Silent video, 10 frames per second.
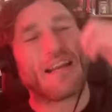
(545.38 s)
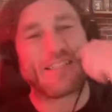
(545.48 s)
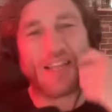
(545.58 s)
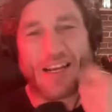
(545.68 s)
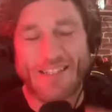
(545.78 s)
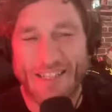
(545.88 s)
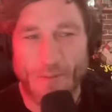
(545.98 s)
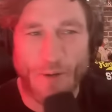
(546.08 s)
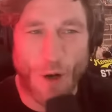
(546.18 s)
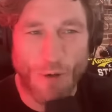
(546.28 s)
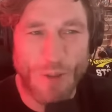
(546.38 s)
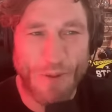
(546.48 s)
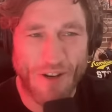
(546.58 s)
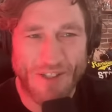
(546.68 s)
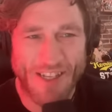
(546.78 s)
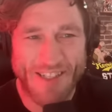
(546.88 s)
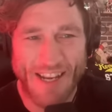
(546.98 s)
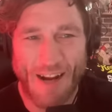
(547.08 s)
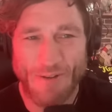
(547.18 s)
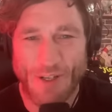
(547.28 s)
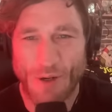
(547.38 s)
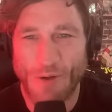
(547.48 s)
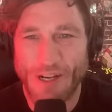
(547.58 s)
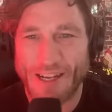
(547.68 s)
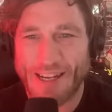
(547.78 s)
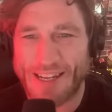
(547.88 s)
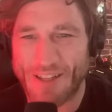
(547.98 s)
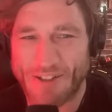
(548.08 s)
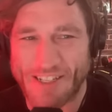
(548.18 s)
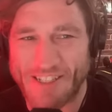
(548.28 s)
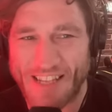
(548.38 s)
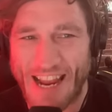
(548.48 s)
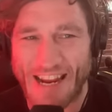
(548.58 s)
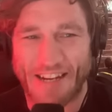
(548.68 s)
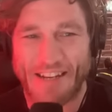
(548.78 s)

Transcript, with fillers: he's, he's got some nose piercings now too. He looked insane.